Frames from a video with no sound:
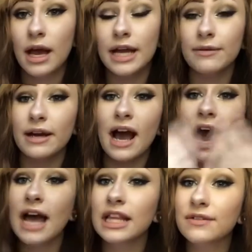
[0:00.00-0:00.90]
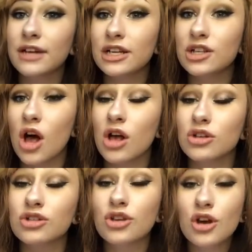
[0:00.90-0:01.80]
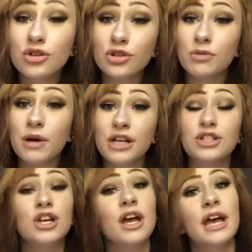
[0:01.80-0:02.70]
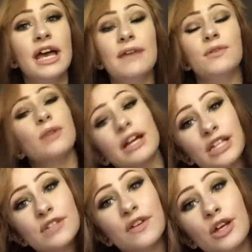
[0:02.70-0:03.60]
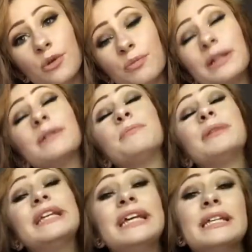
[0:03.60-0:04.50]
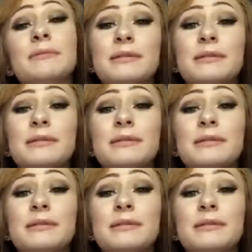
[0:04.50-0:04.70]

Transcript: Anyway, I love you guys all so, so much. If you like this video, please